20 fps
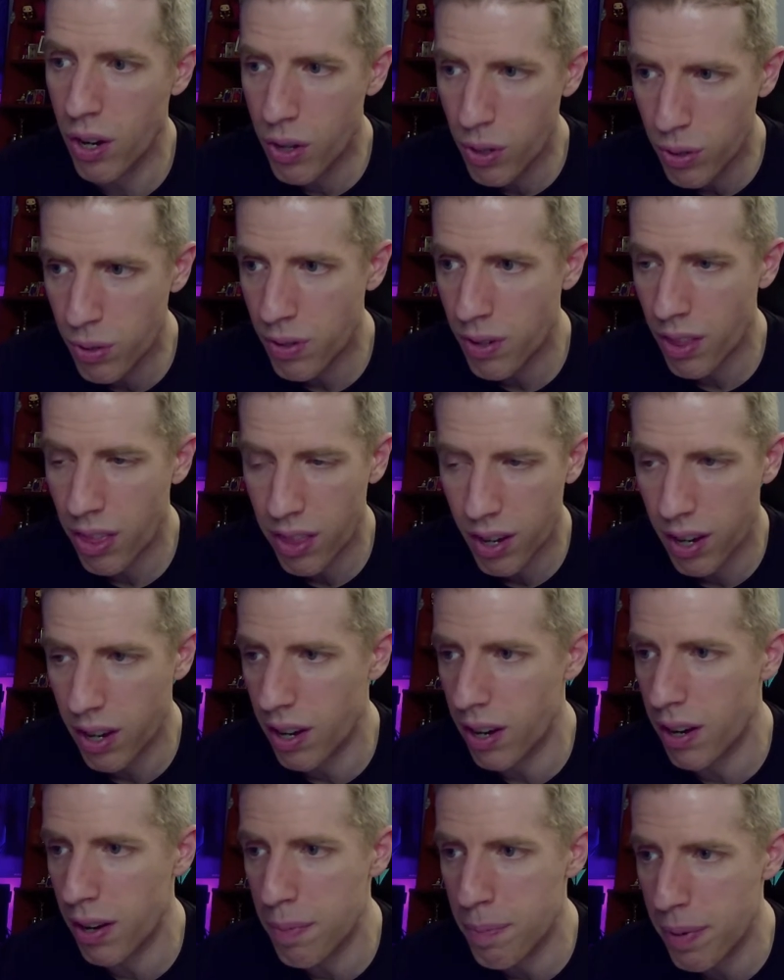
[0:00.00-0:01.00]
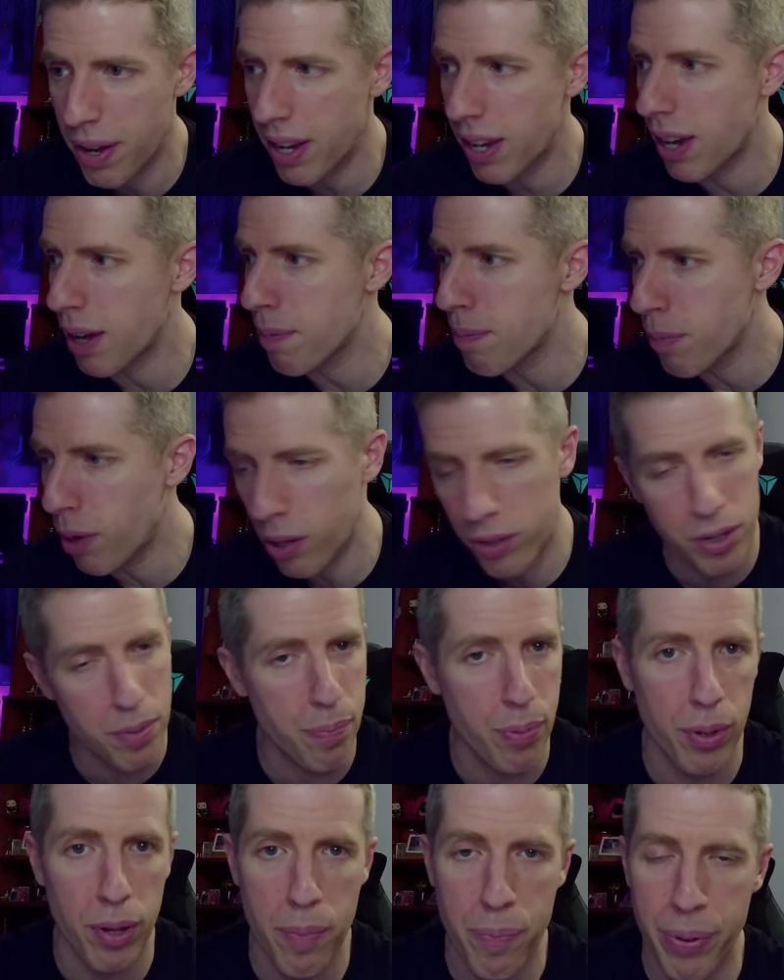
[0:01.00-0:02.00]
Goonthar making
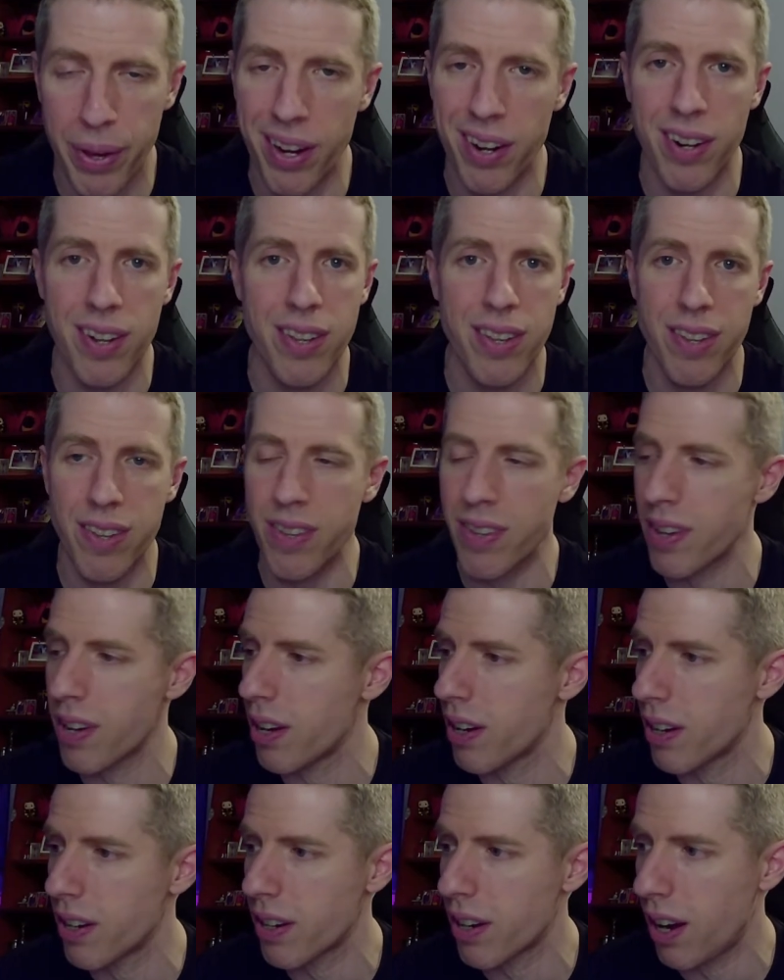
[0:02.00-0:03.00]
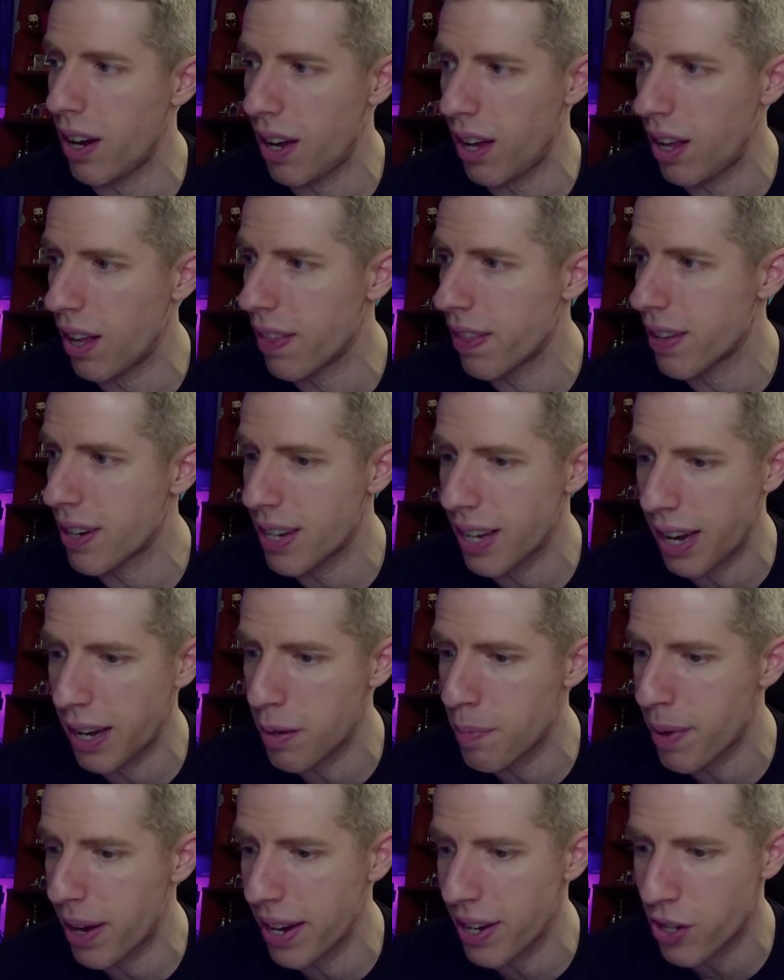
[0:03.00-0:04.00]
multiple appearances here on the
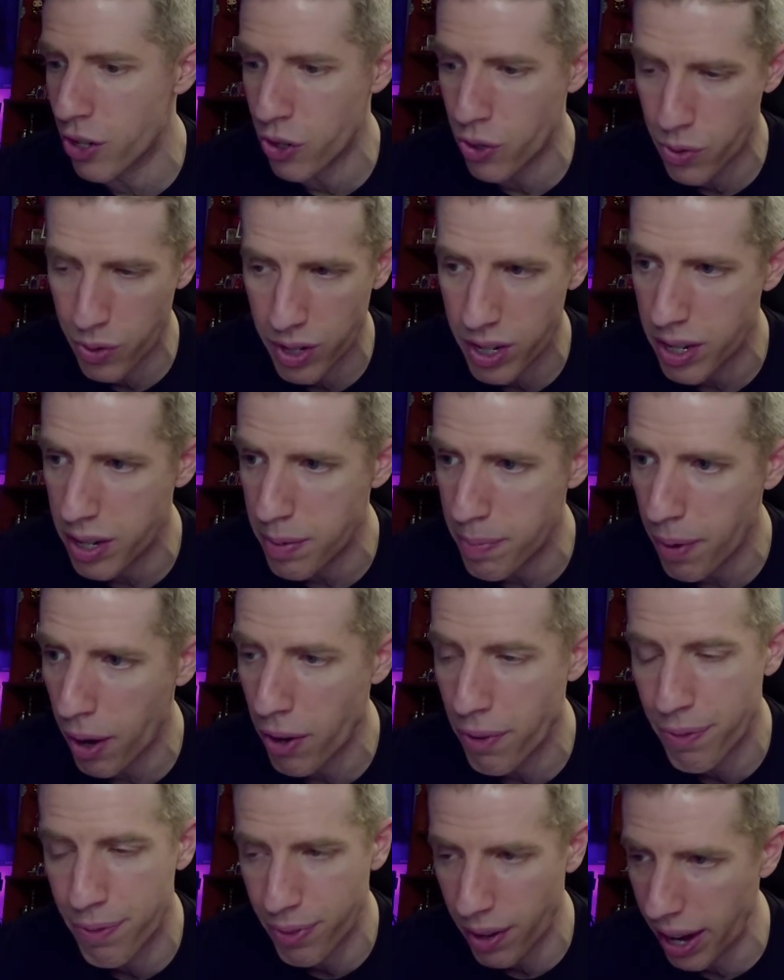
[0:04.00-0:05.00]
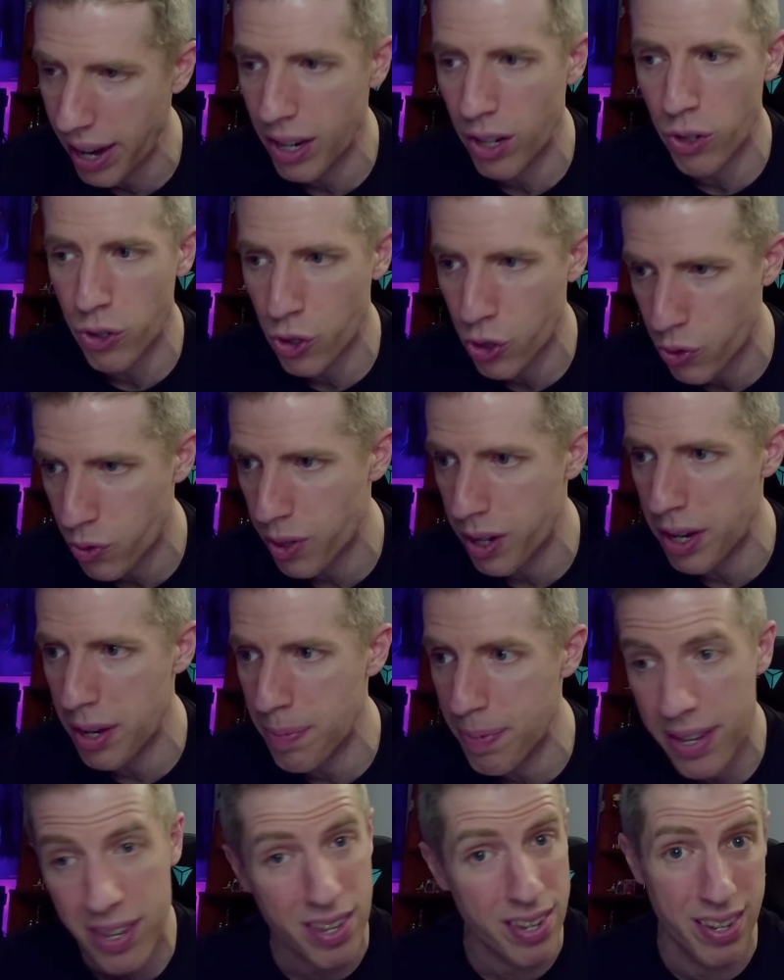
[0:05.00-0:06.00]
Dynamite stream, our final
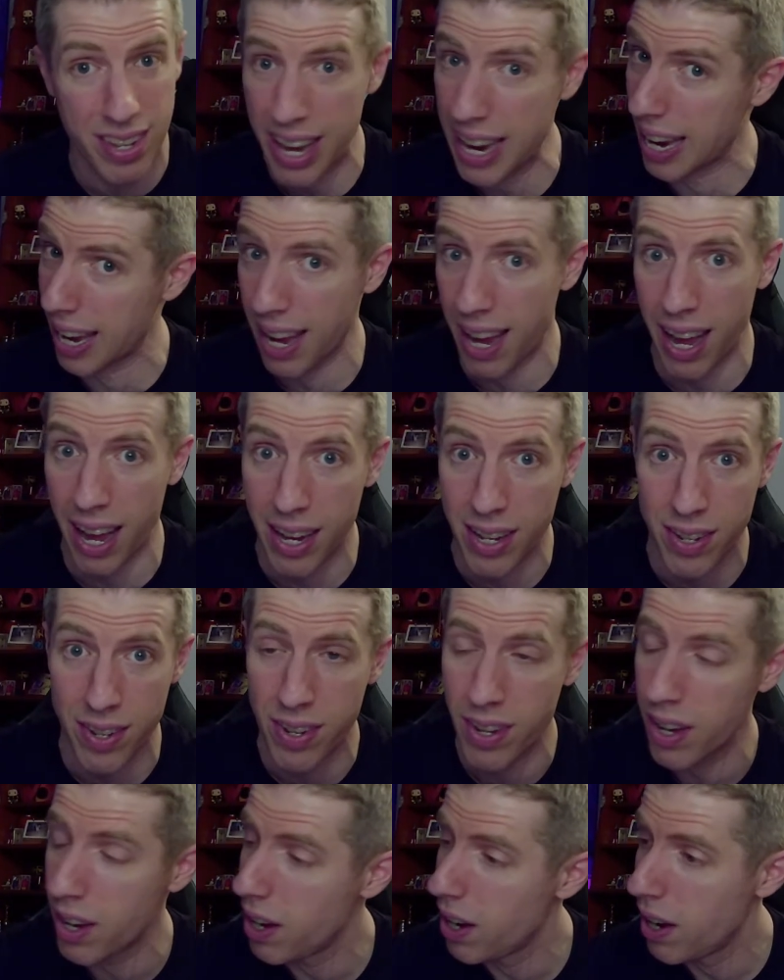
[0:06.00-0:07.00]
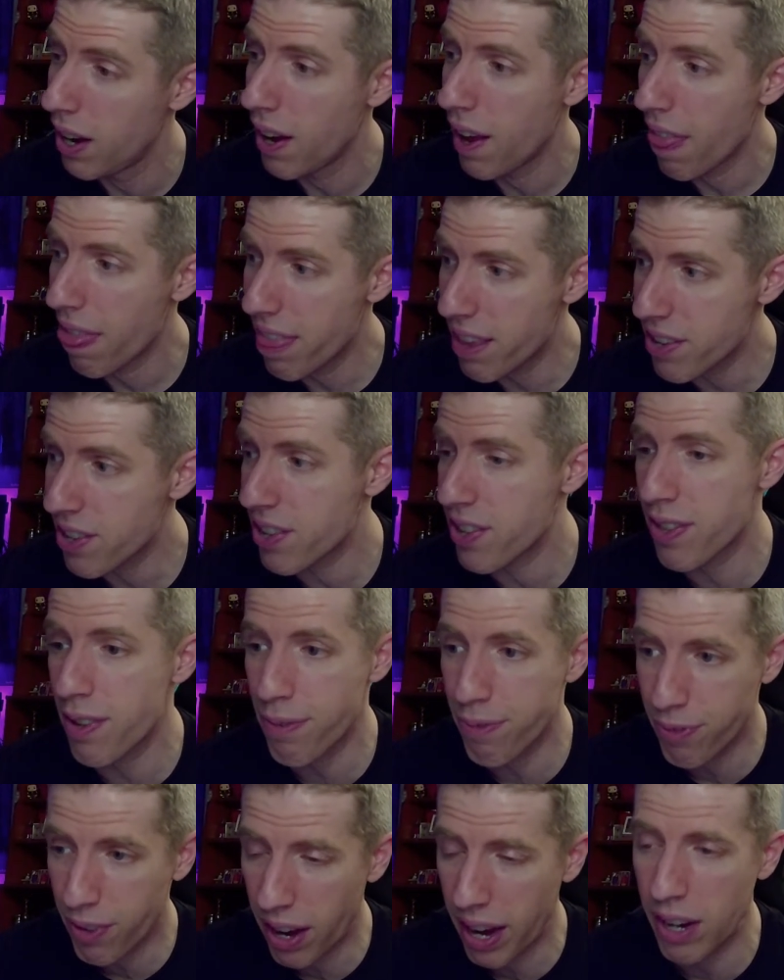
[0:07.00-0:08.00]
stream. This is it, guys. This is
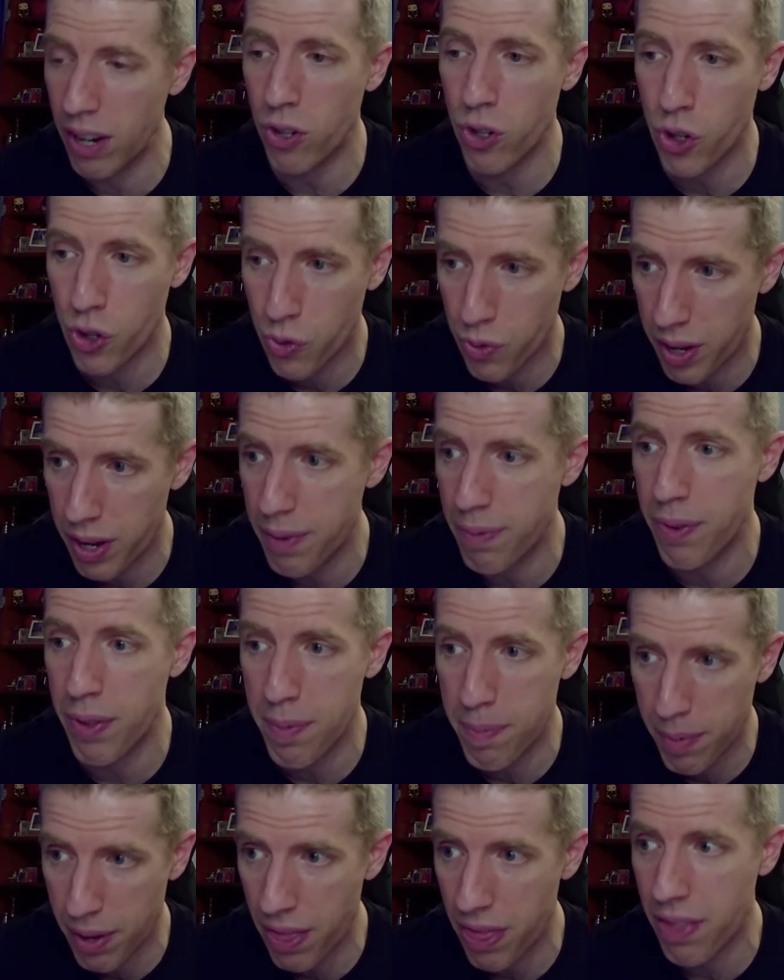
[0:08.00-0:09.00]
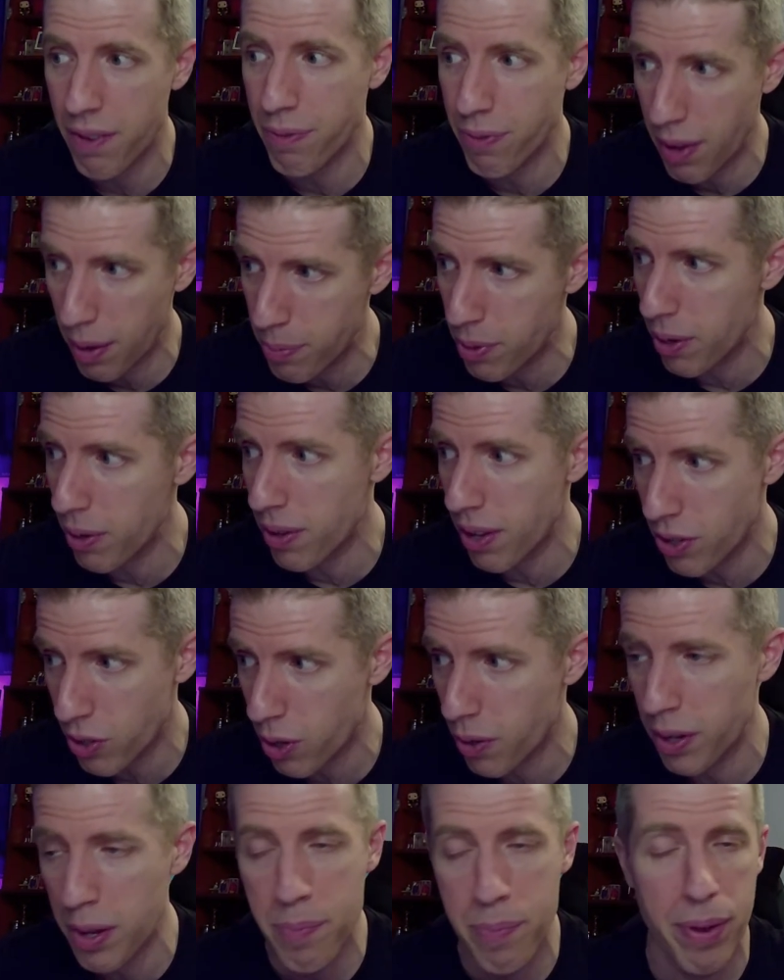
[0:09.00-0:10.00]
the final stream for the month of February. That's
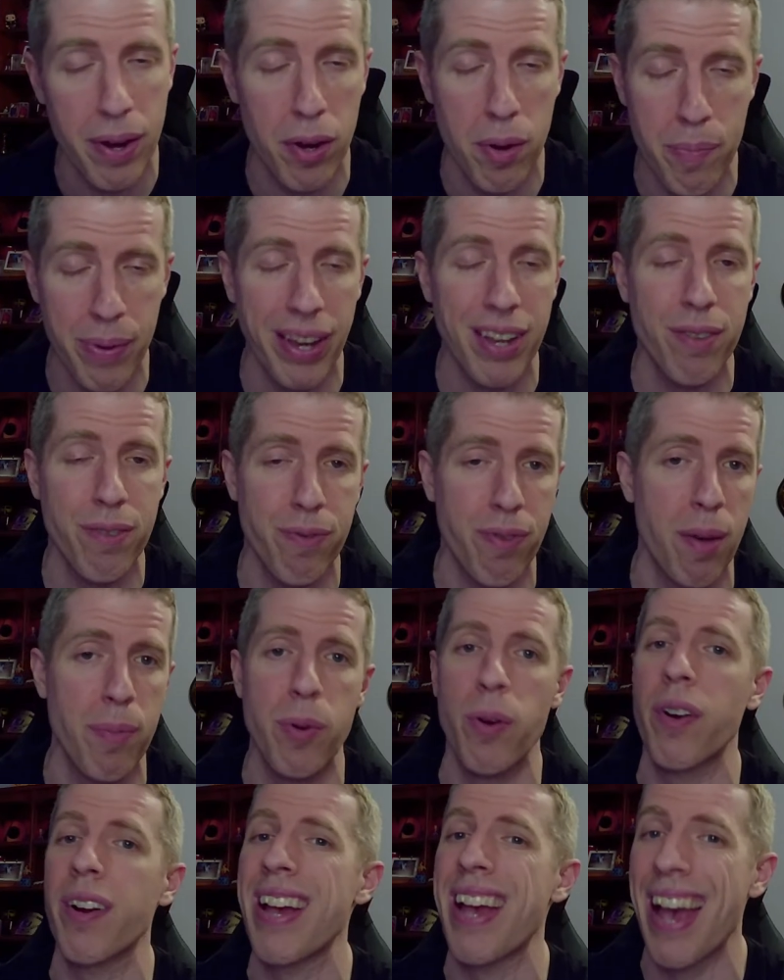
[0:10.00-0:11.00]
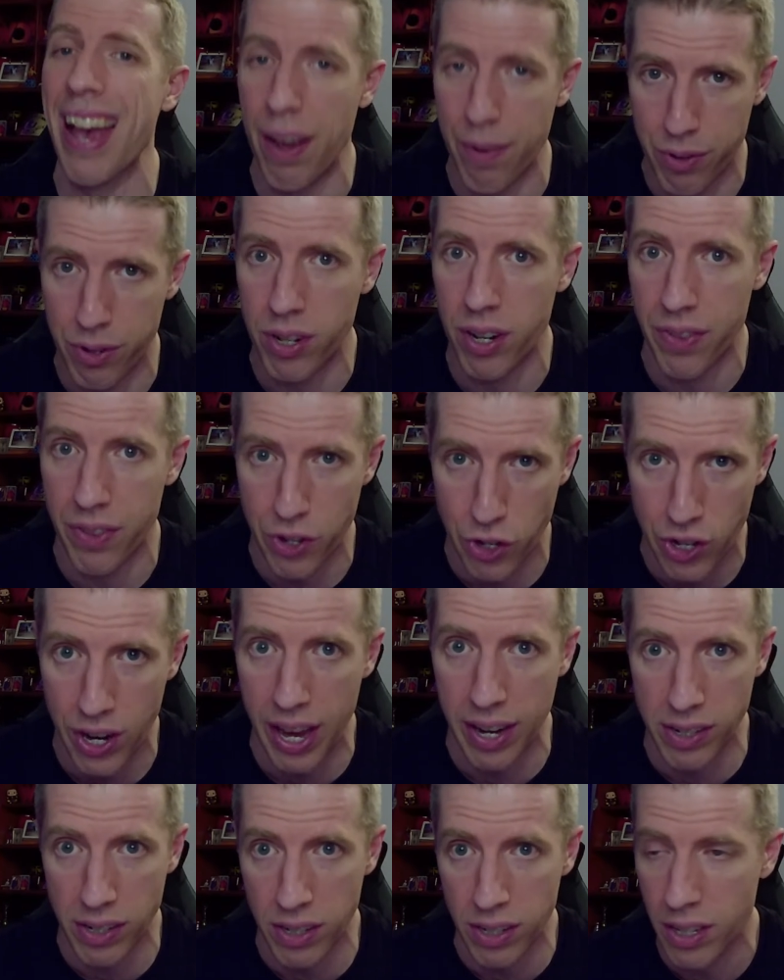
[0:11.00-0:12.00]
already been our biggest February ever on the
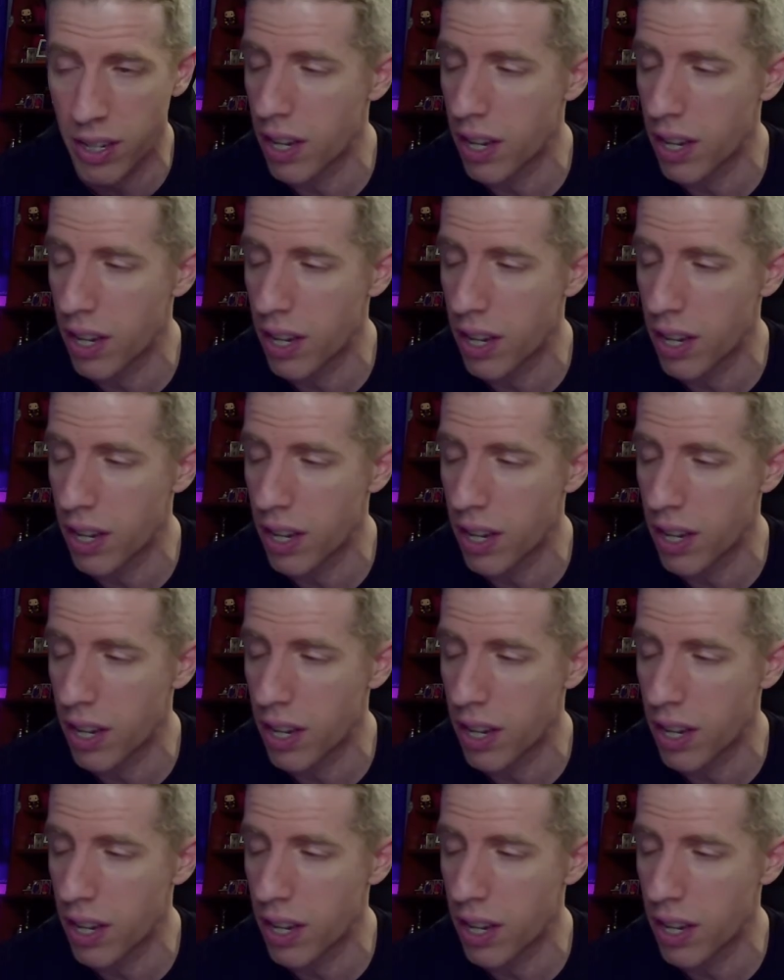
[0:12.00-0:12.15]
channel.